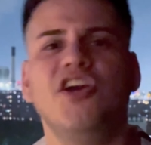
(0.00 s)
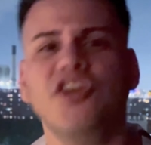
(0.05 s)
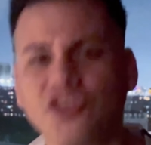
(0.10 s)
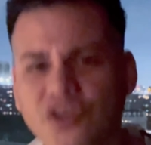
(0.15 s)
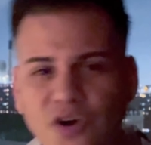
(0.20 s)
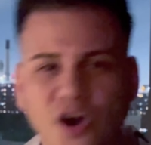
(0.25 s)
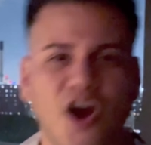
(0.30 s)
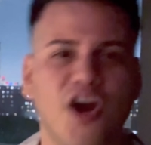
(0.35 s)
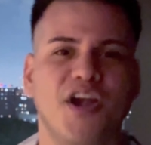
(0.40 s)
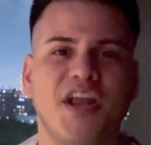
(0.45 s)

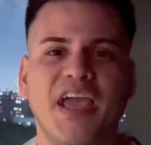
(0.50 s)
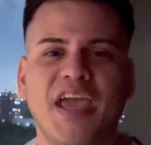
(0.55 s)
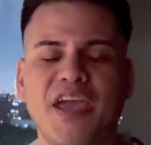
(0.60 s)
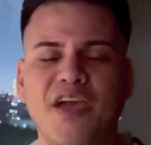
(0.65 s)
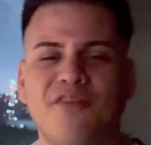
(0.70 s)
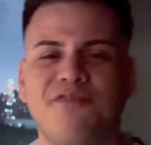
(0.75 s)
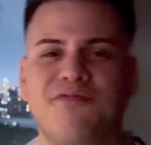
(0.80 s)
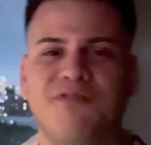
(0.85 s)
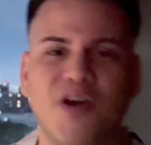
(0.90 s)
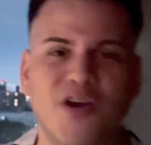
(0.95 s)
You heard it
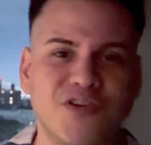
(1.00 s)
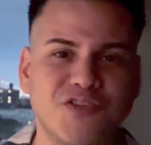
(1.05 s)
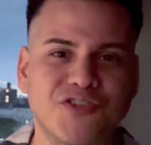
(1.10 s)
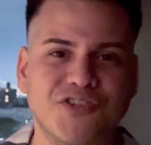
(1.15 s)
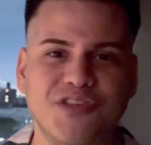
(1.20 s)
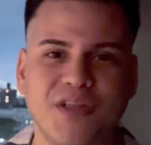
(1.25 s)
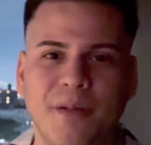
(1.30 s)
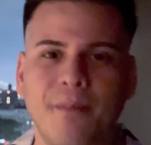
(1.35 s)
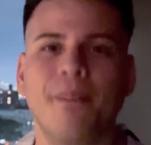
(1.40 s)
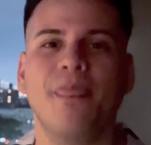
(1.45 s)
here
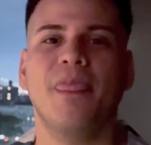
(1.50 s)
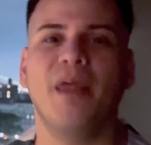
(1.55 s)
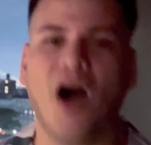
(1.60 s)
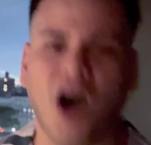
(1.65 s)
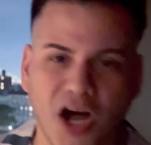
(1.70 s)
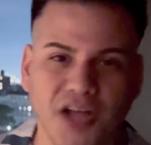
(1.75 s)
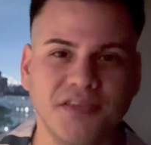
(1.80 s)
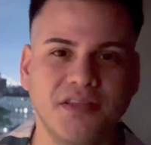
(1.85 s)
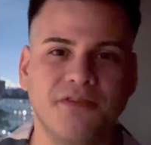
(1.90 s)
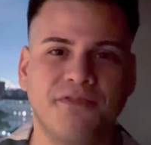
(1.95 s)
first.
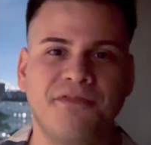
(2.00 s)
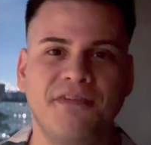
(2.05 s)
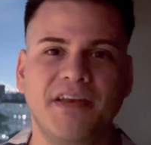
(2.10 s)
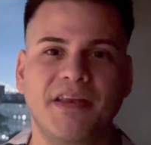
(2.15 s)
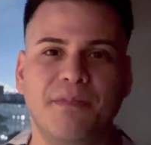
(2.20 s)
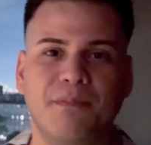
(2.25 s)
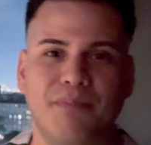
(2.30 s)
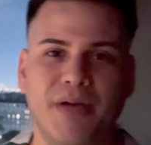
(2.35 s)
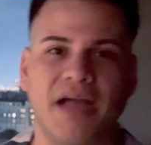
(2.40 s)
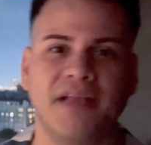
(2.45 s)

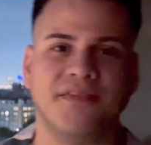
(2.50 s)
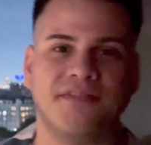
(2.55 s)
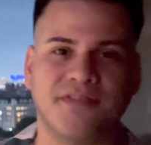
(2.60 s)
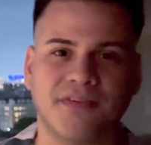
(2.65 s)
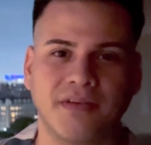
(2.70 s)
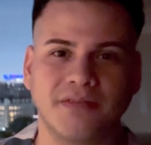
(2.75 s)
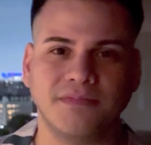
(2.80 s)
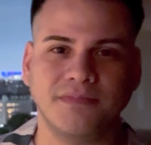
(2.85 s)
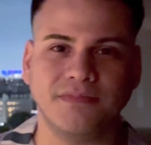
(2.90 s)
Undefeated Bets.